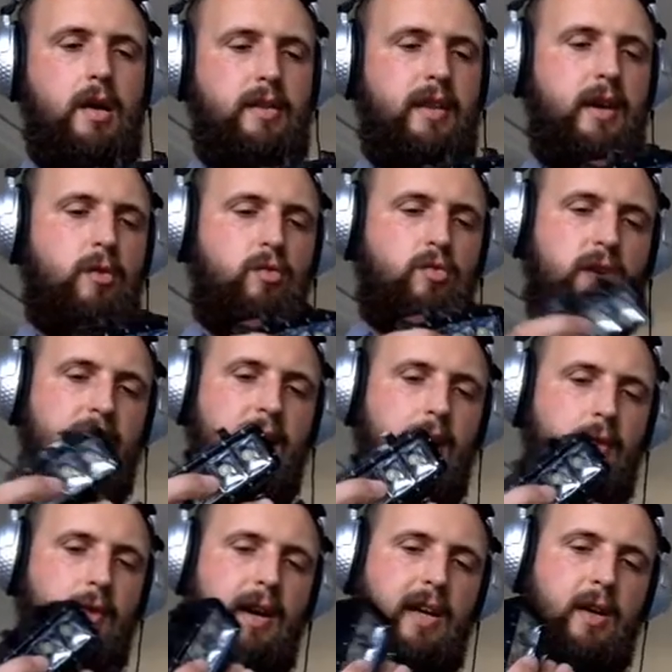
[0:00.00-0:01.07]
they're really,
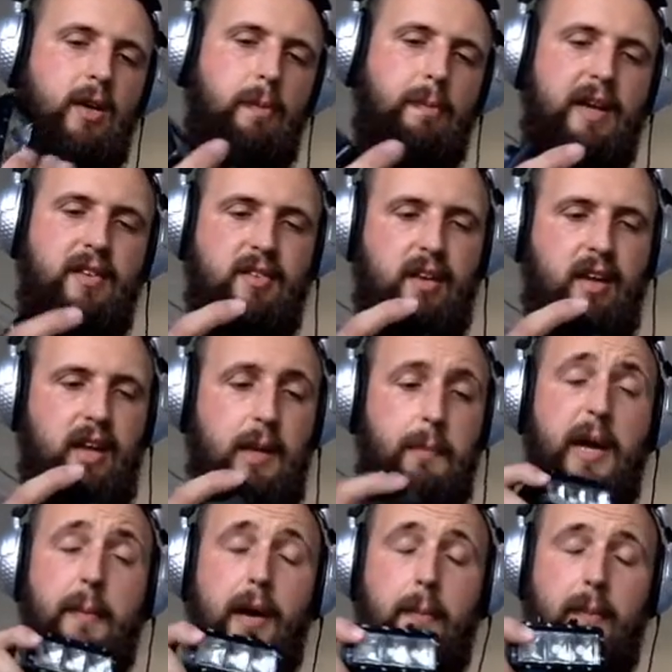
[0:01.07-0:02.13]
really good piece of kit. They're
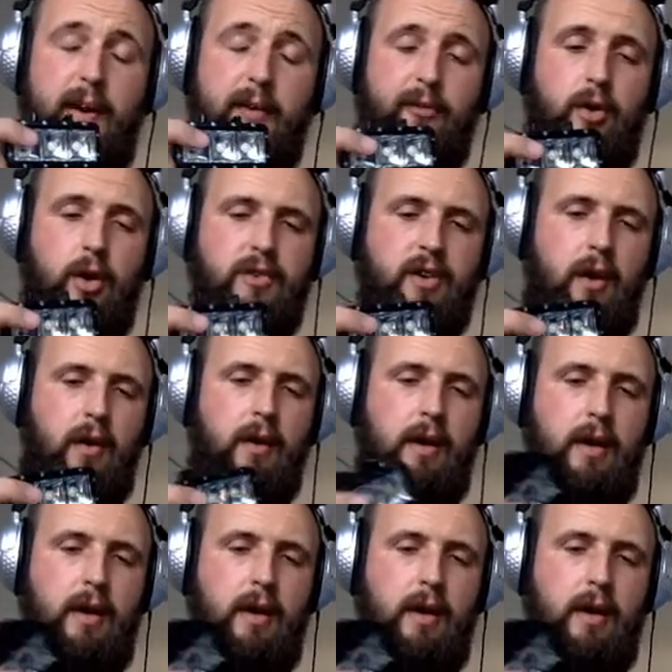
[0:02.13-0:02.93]
made by Manfrotto.